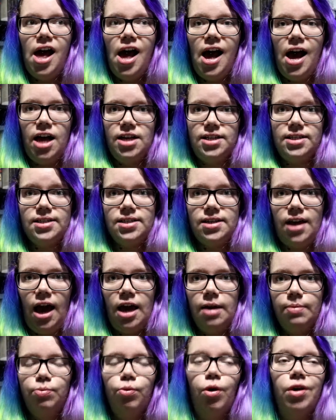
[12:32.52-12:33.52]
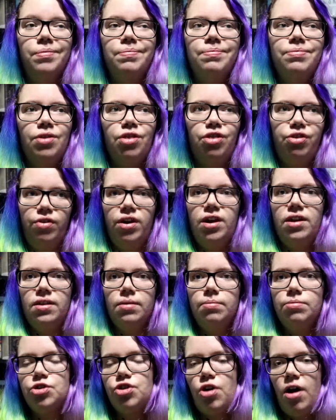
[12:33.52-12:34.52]
escape, well, three of
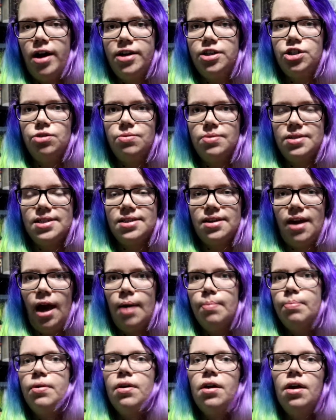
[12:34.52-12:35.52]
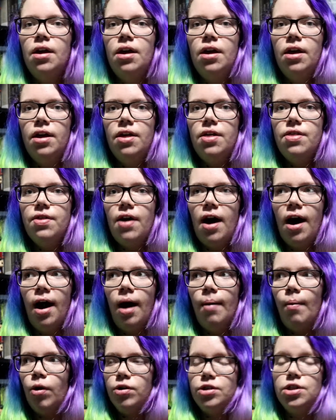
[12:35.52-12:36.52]
them trying to escape
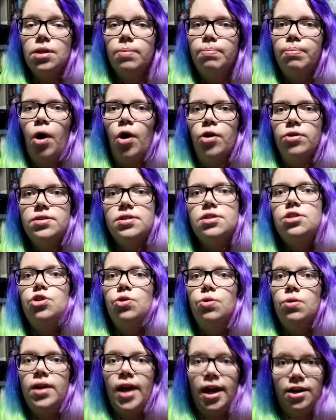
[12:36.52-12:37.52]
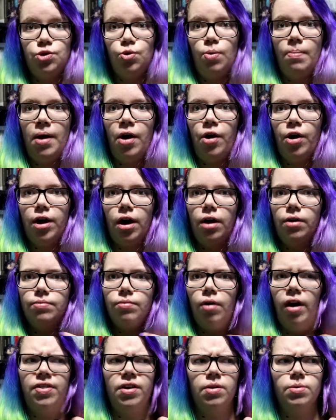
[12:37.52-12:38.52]
onto the boats to get to America.
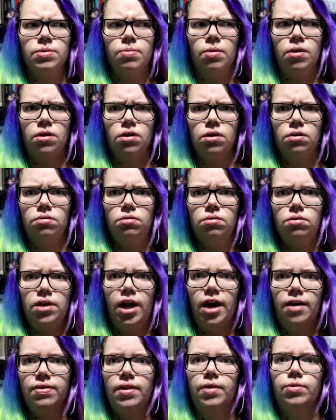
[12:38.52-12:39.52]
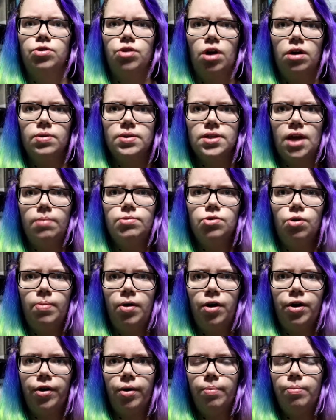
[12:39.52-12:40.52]
Well, I think it was America. Yeah, they were trying to escape to
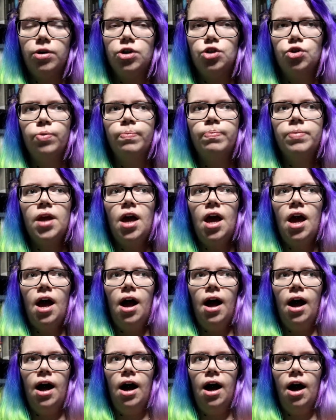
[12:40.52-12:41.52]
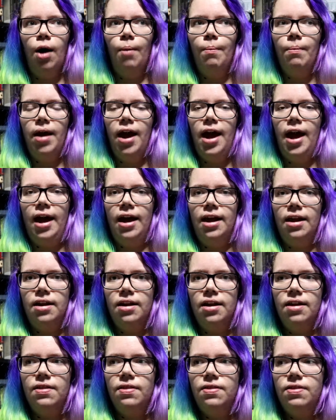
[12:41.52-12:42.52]
America, I'm pretty sure. And
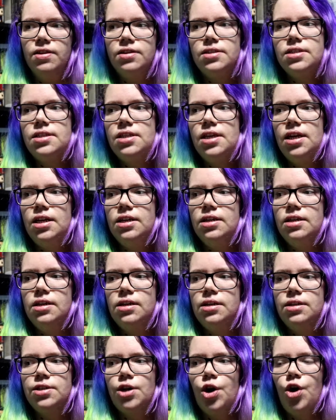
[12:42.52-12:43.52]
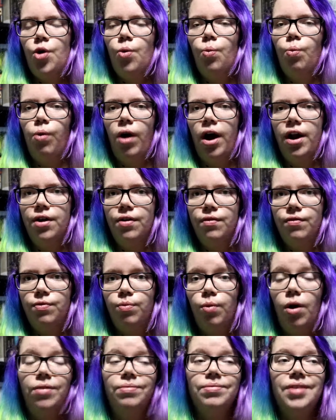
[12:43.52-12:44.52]
this is one of,
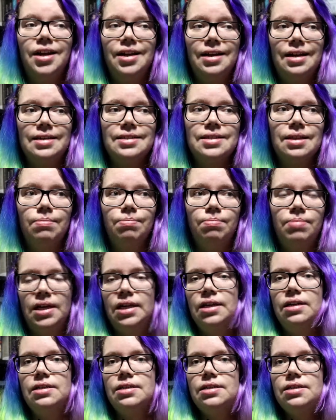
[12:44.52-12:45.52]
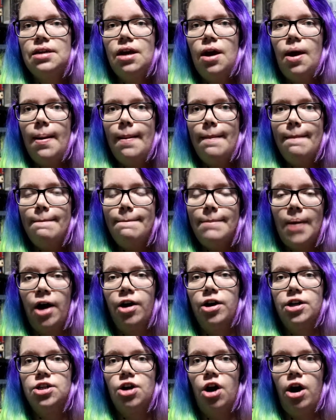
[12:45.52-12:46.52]
well, it is the biggest
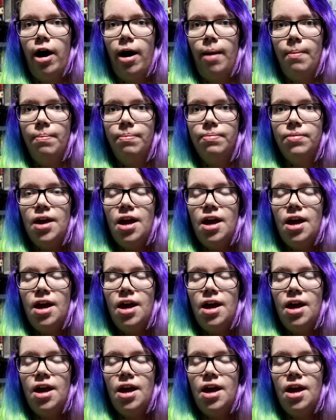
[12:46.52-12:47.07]
maritime